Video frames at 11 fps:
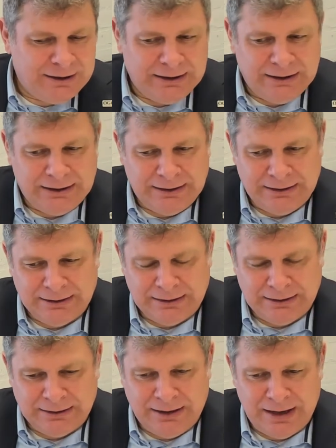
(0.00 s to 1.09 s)
And
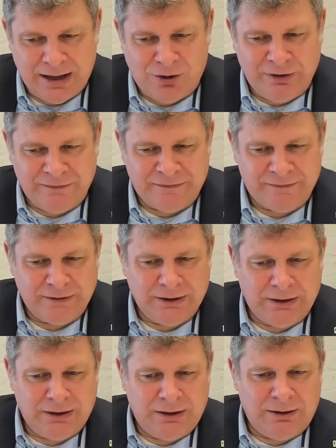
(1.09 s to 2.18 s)
now it's
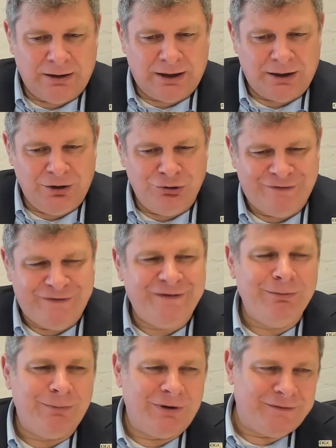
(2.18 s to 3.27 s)
how do you
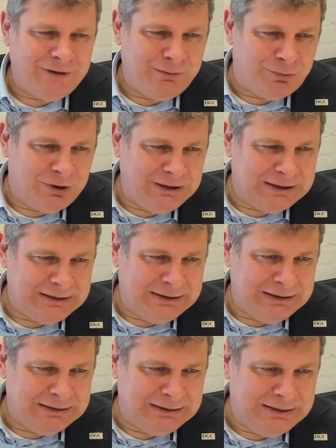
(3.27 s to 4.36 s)
seamlessly bring that
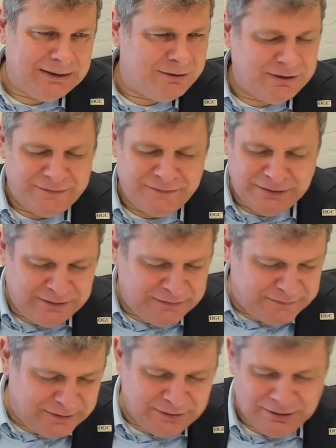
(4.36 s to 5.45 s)
data together? The
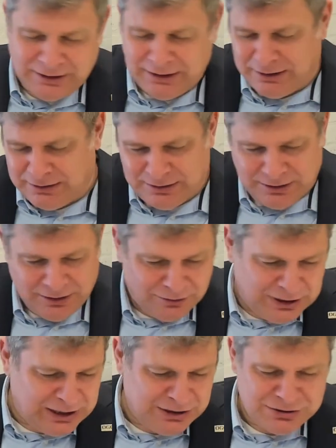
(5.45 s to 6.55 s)
statistical data, the
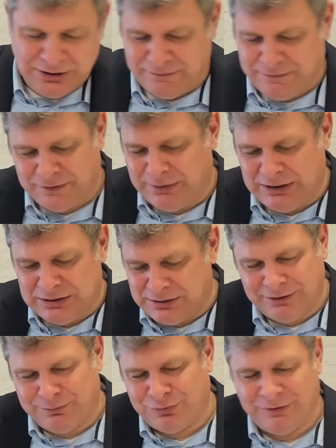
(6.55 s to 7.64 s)
location
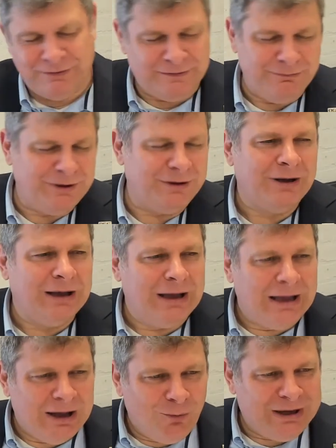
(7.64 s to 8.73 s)
information, the previous,
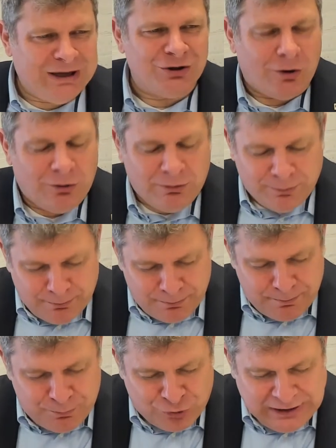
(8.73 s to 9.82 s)
we can all
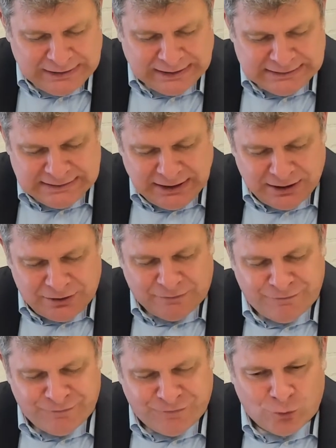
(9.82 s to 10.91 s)
bring that together
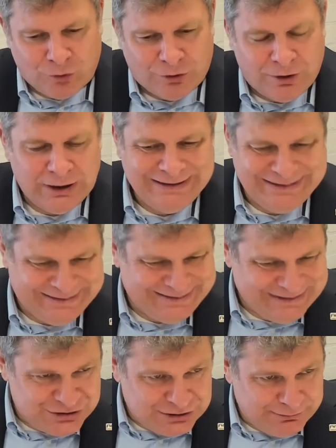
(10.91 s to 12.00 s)
for
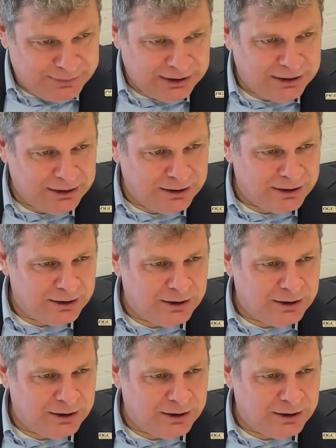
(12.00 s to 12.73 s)
decision making